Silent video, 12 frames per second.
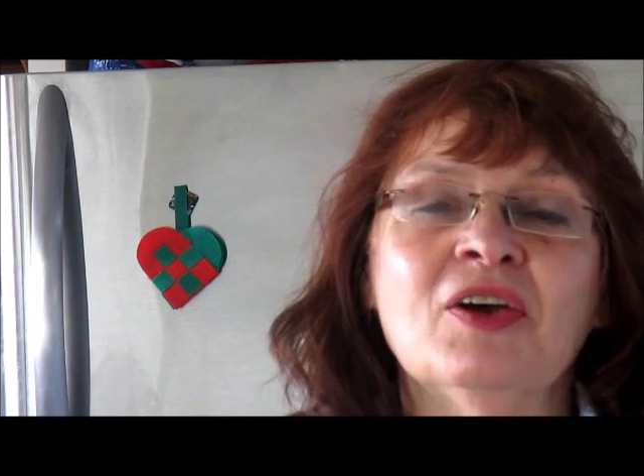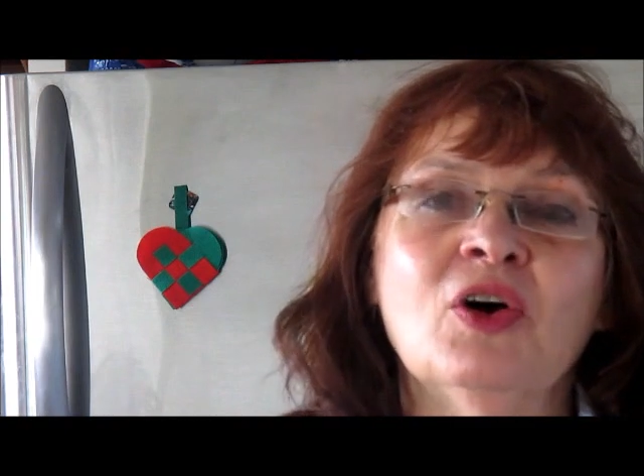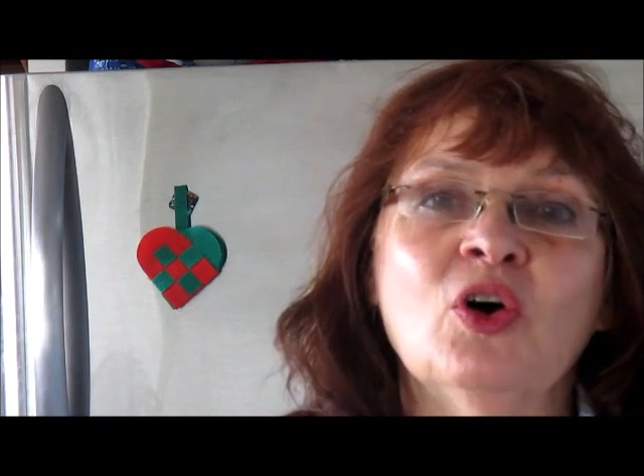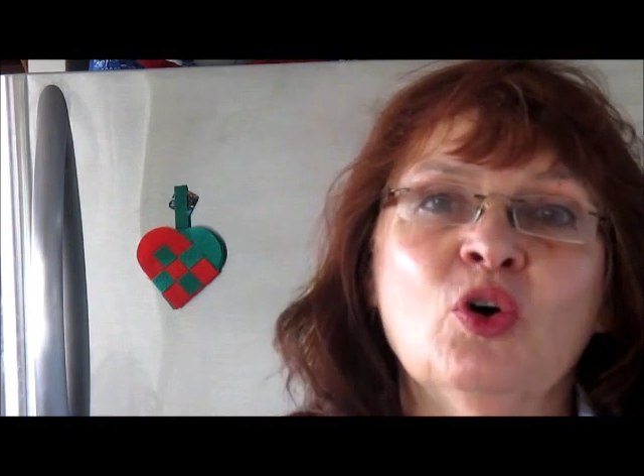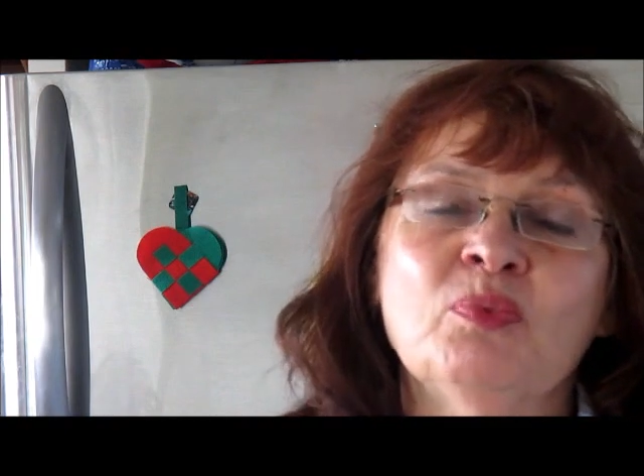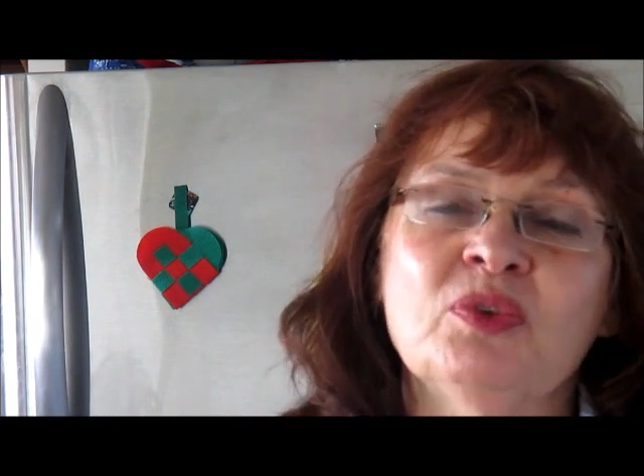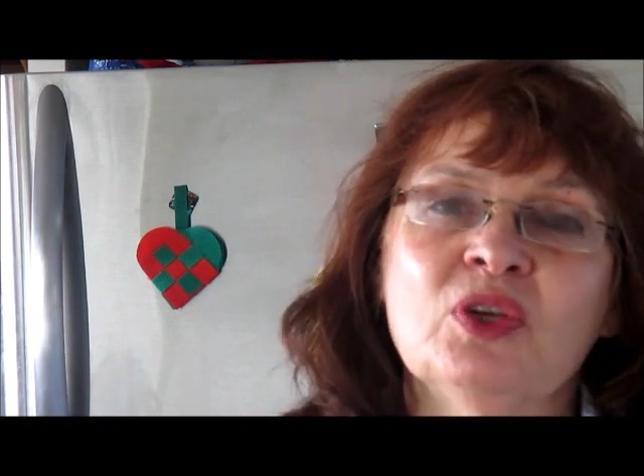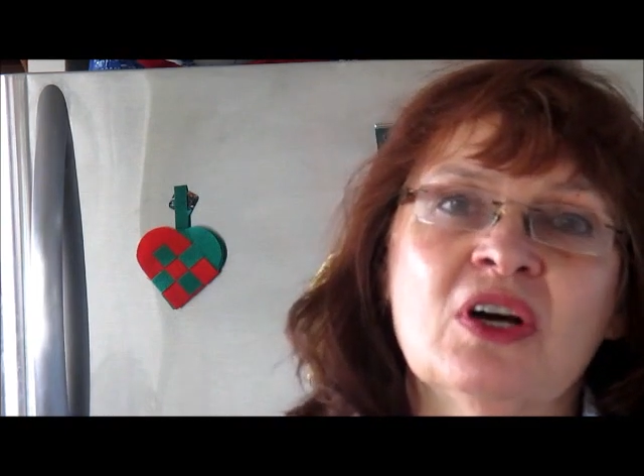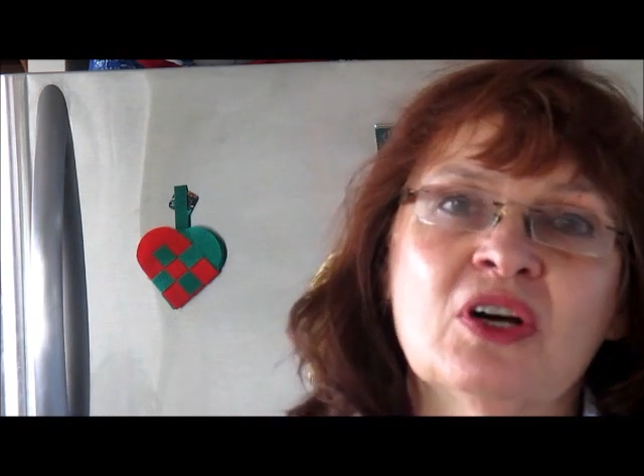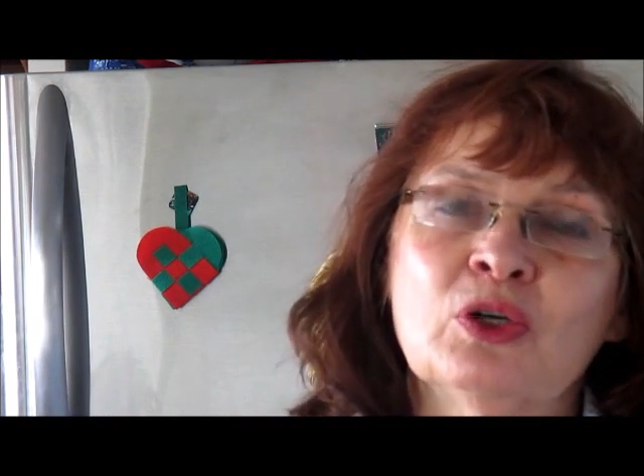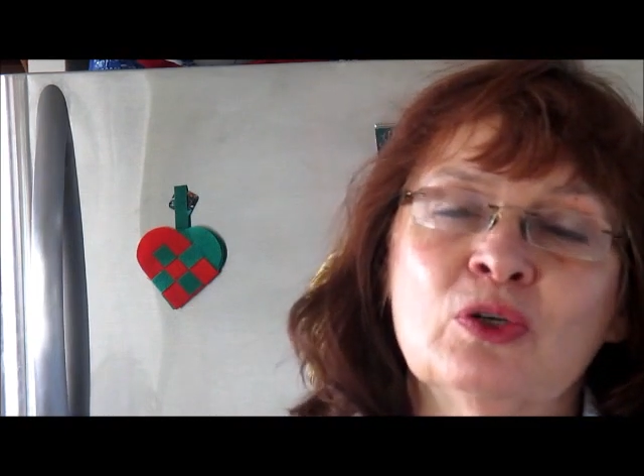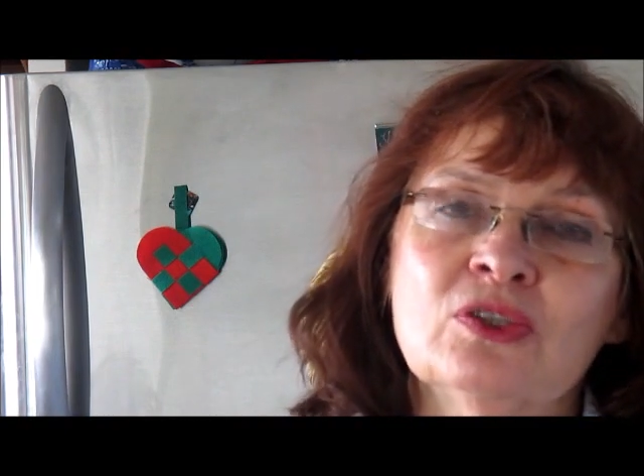I hope you
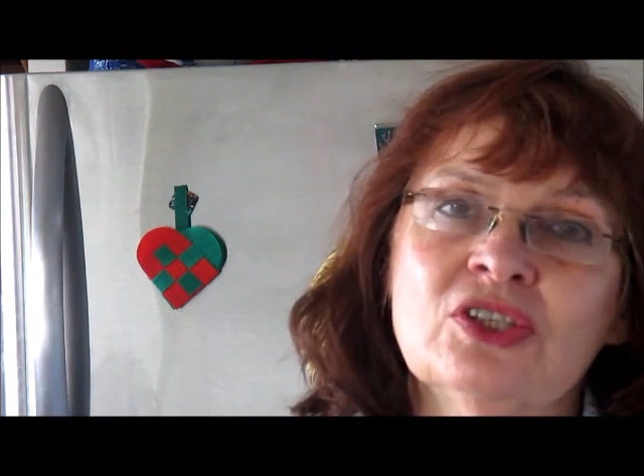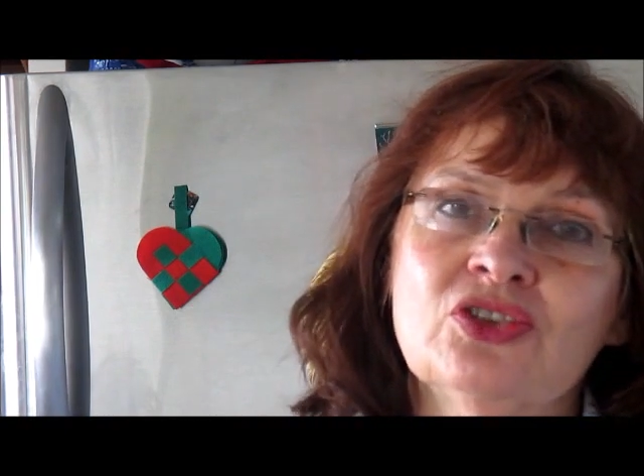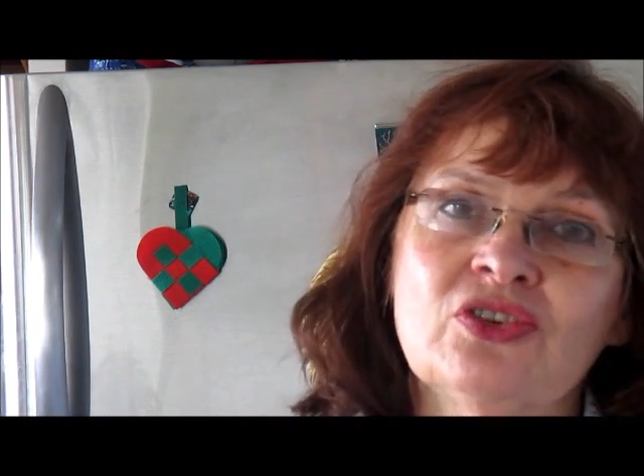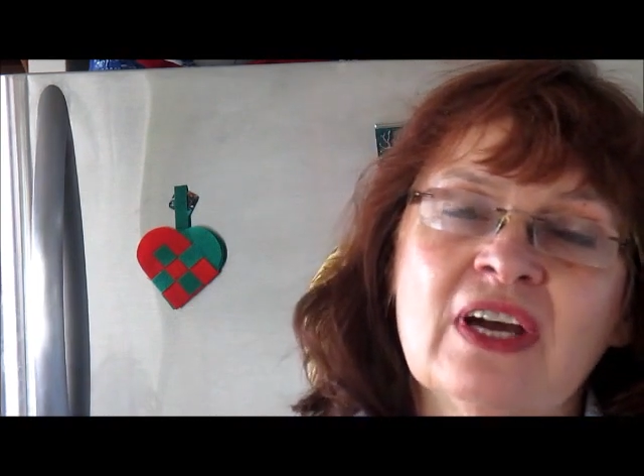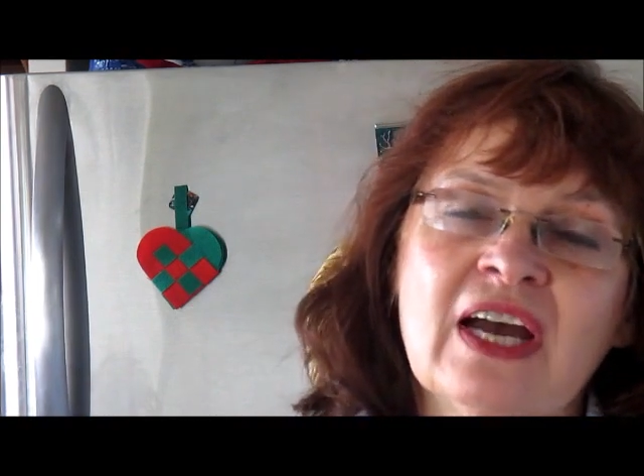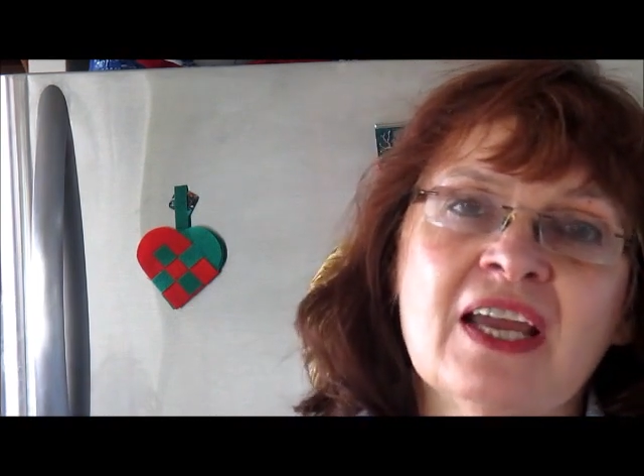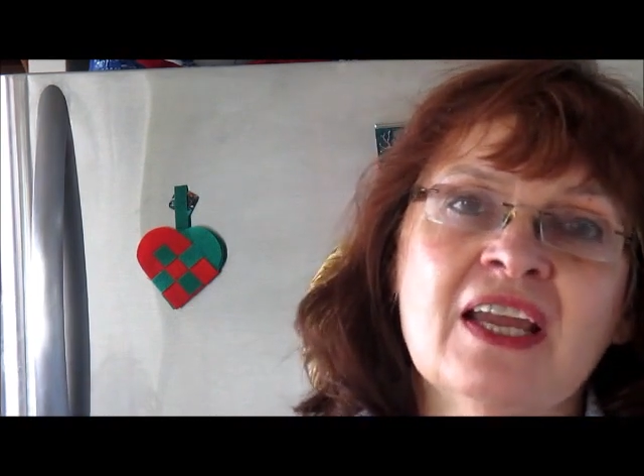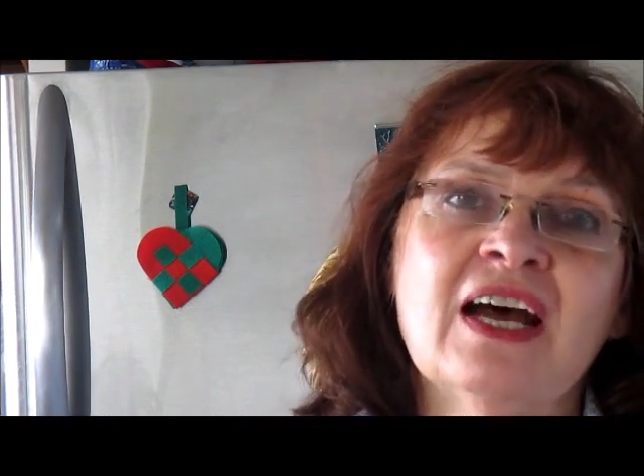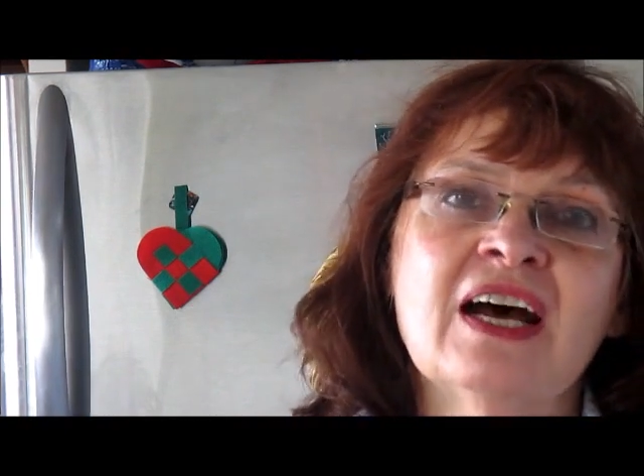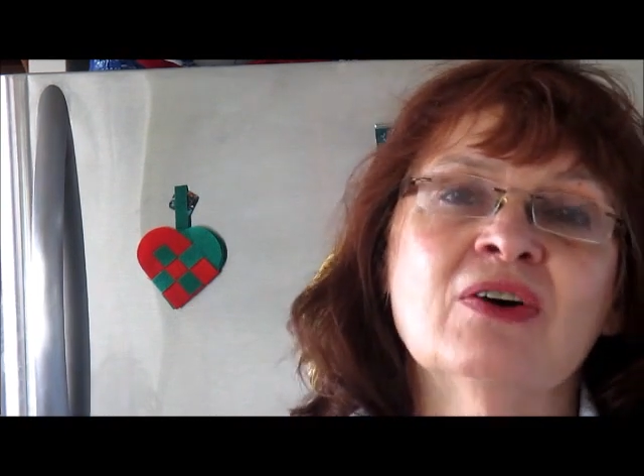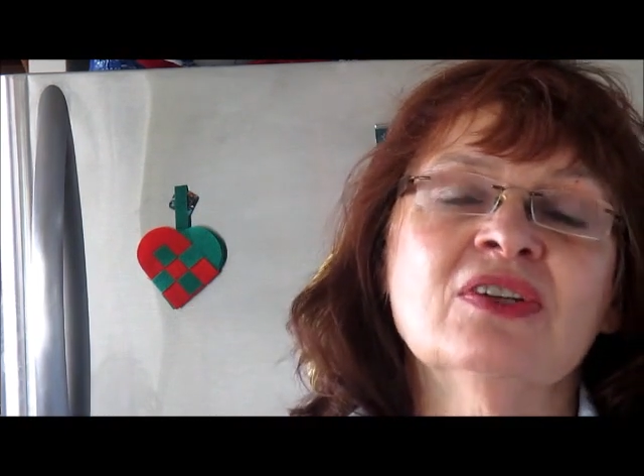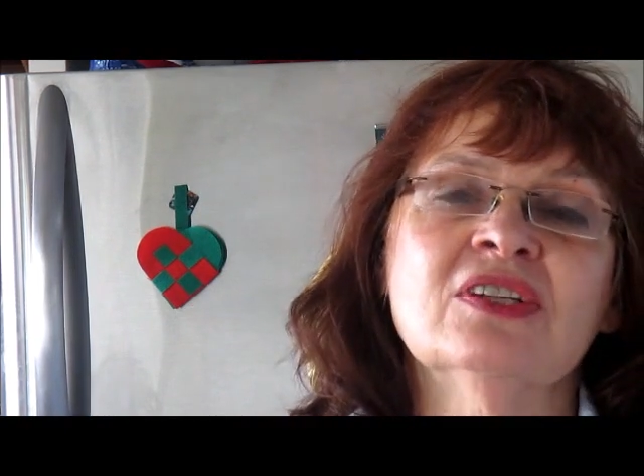are going to try
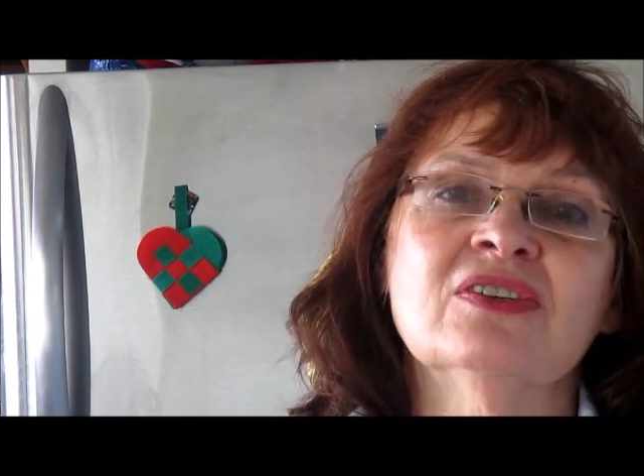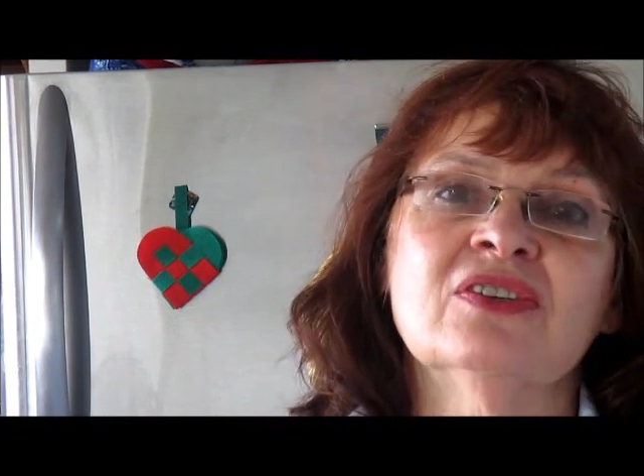out